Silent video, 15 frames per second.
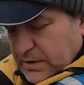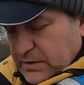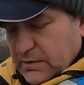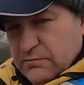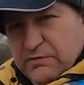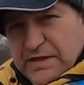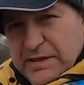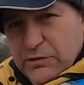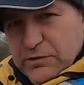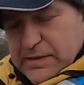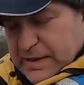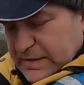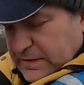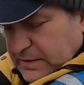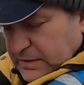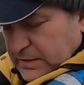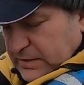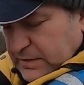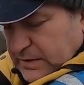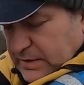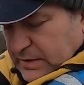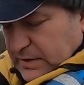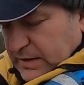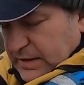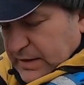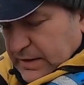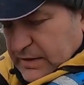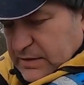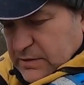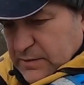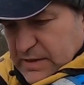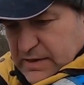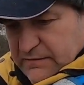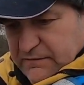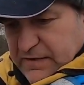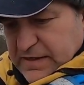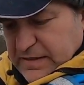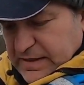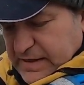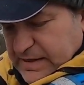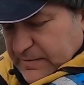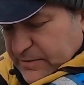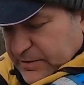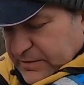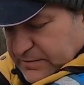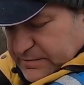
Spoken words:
Really good line. It's quite a fine diameter,